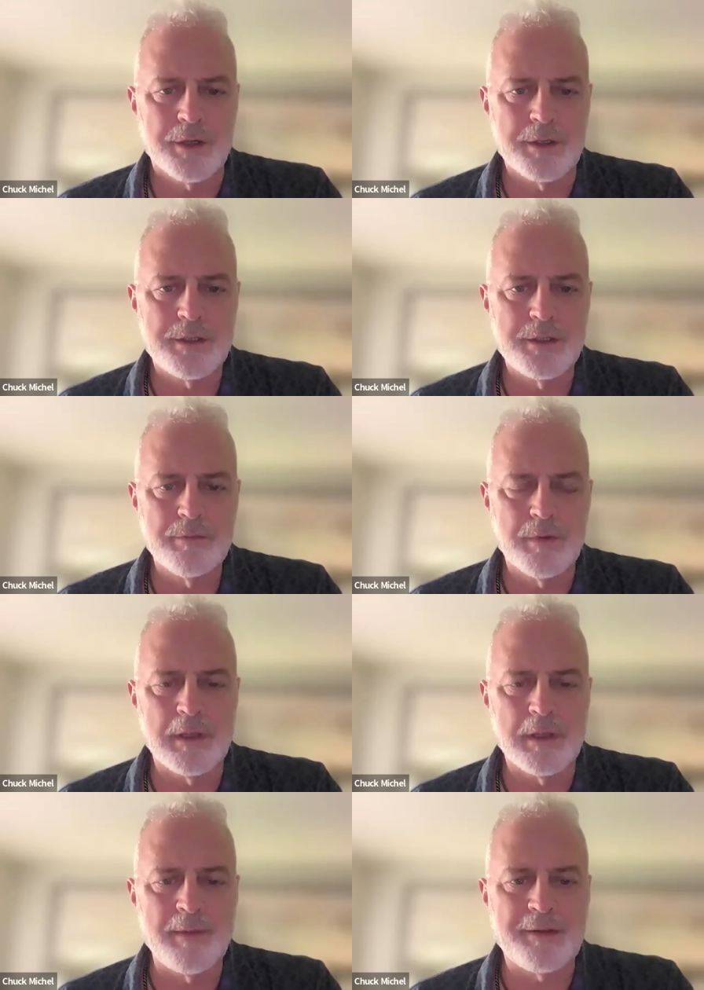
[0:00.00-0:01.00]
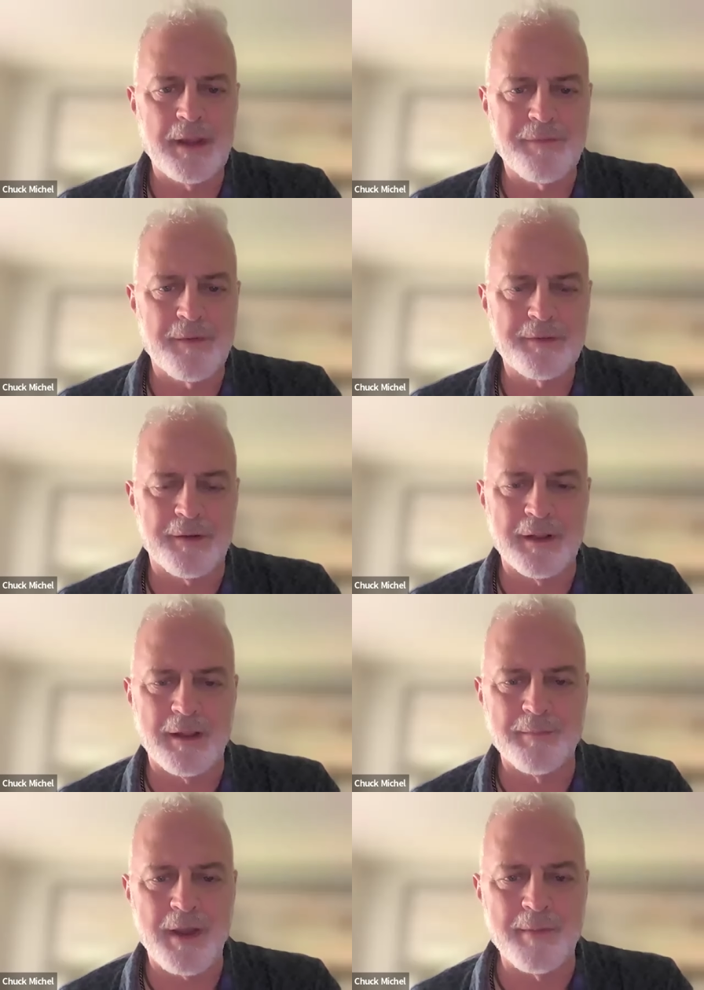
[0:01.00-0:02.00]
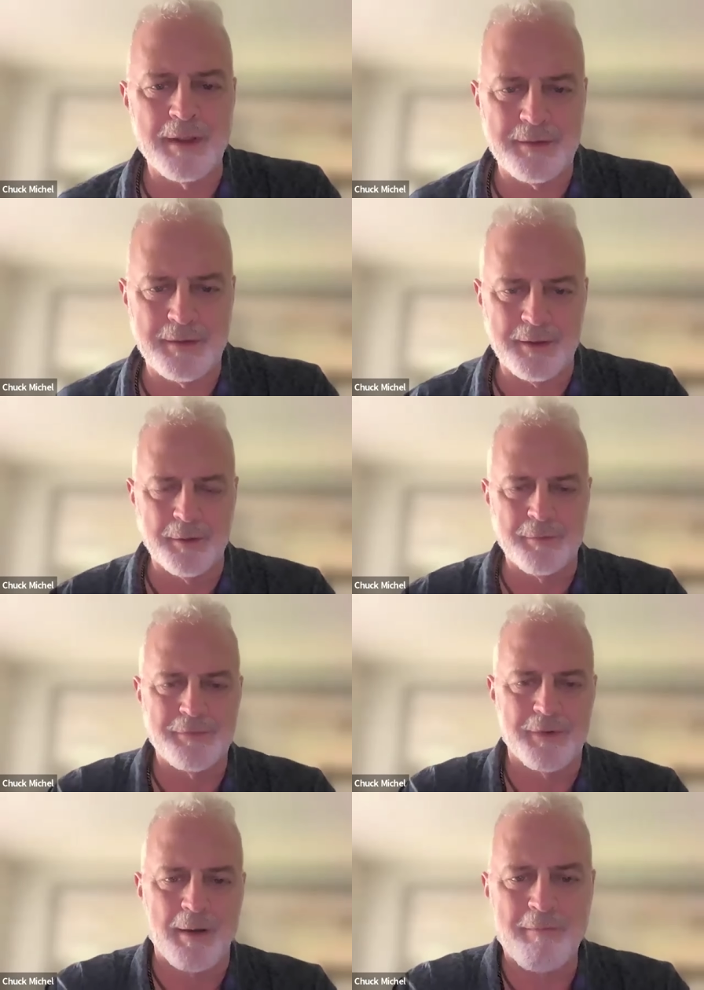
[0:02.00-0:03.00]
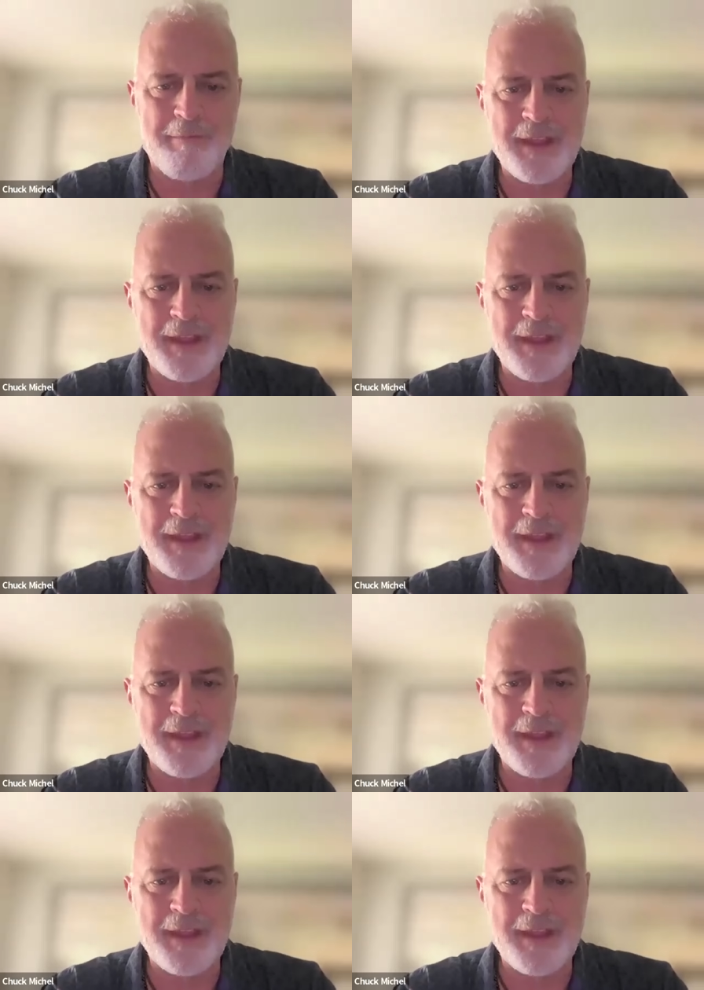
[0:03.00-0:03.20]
Sure. Well, let me say first of all, I'm coming to you from